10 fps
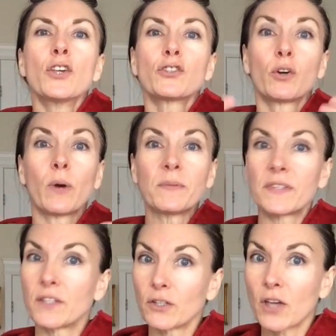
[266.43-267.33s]
So I'm
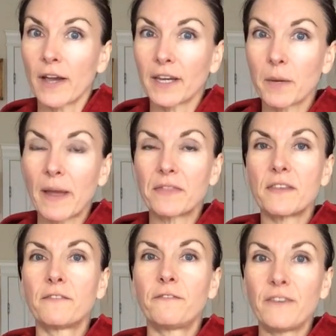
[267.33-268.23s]
still talking about
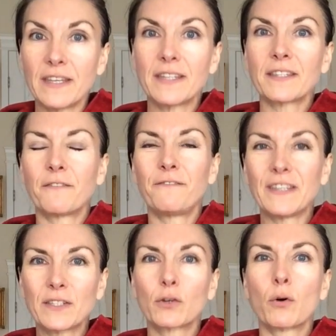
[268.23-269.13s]
the fitness, the
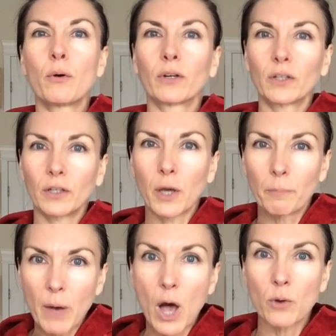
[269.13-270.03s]
physical
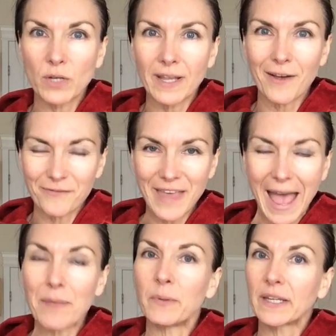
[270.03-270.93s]
component of
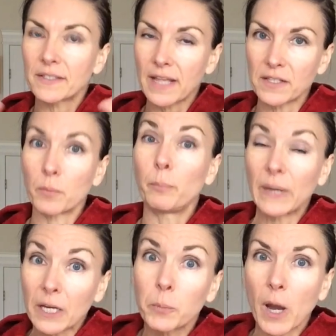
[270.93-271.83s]
that, because that's a
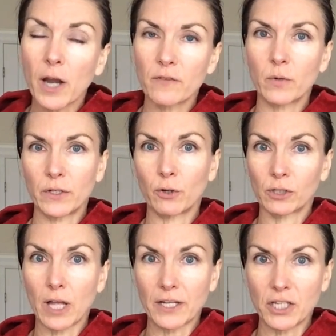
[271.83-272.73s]
big part of what
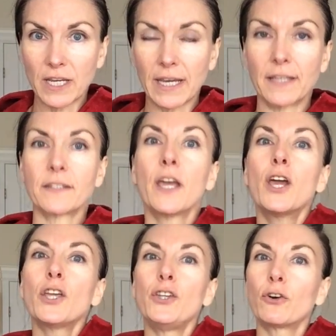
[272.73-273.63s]
Yogilachi is.
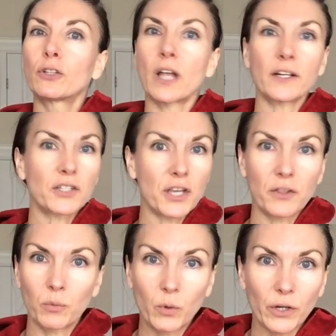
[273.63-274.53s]
Yogilachi,
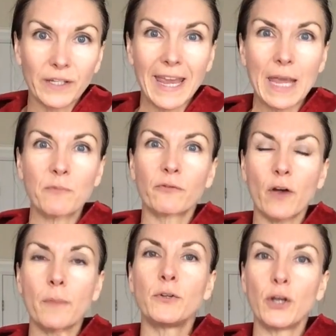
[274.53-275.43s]
the word came
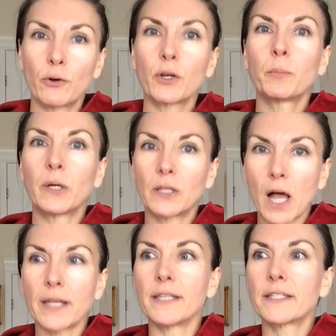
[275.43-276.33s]
from yoga,
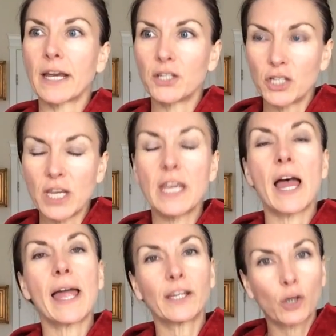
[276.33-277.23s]
Pilates, Tai Chi.
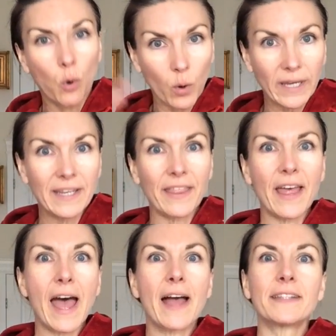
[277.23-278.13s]
I coined
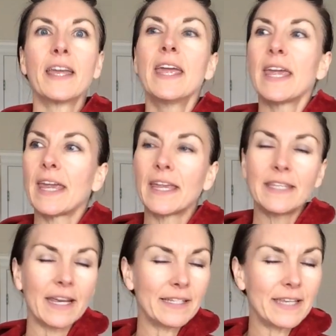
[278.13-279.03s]
that
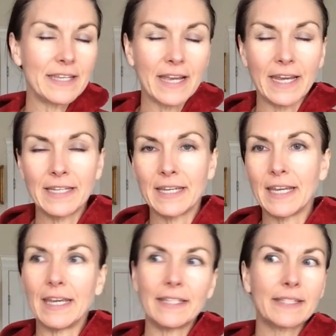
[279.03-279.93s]
in
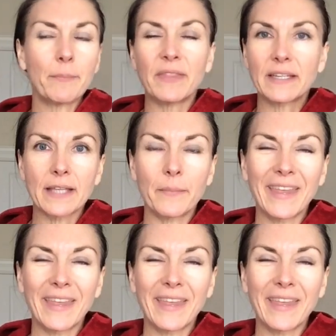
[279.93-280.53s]
1990 something